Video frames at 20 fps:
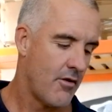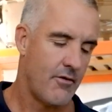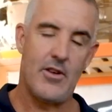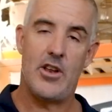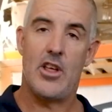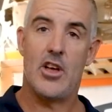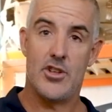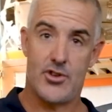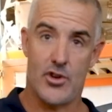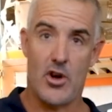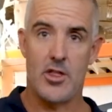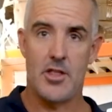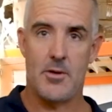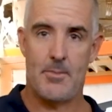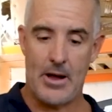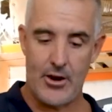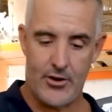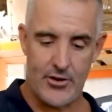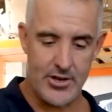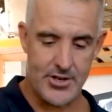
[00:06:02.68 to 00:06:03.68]
videos on the
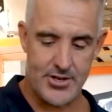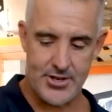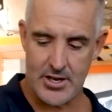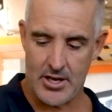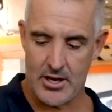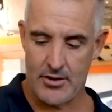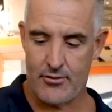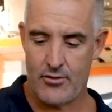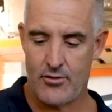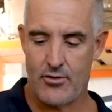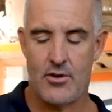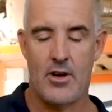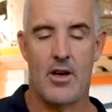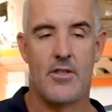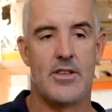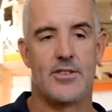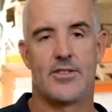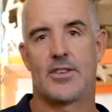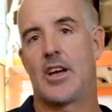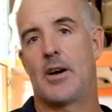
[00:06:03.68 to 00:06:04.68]
battery itself.
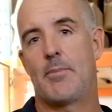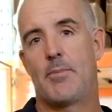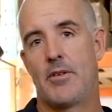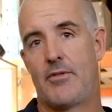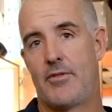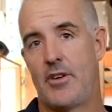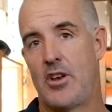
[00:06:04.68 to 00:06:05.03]
There's a couple of